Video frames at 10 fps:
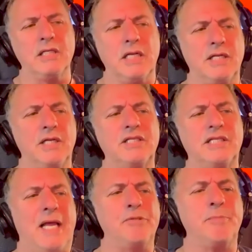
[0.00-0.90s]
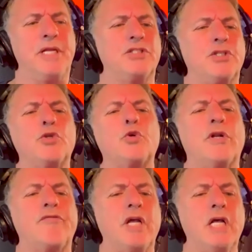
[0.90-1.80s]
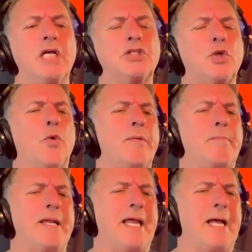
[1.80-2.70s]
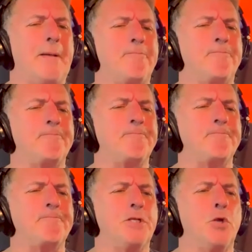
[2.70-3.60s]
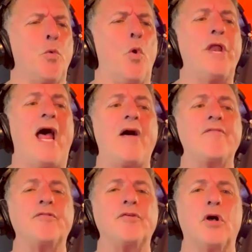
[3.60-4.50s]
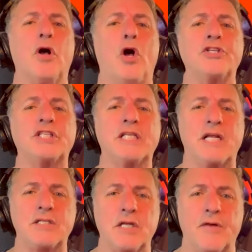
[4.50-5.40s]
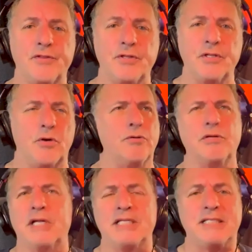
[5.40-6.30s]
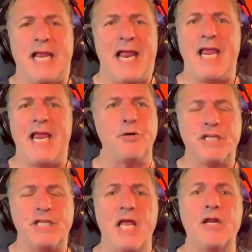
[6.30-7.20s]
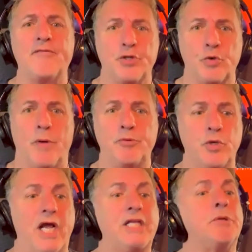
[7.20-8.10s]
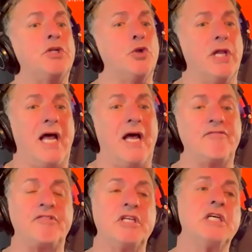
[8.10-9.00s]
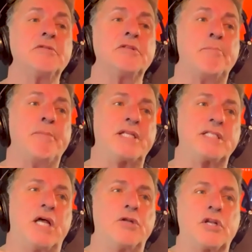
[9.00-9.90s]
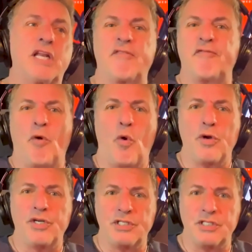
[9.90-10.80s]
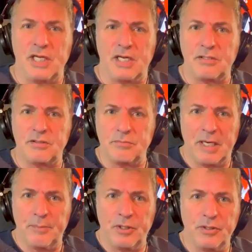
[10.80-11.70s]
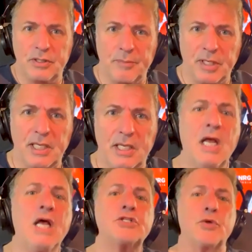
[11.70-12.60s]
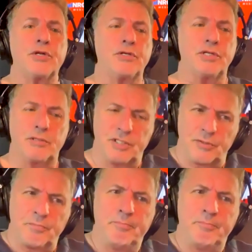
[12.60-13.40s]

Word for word: uh, the stems means there's sort of so um, you won't have all six of or let's say eight or ten of the drum tracks, but you'll have them mixed down to like four to six, maybe something like that. Mm. So they're they're, they're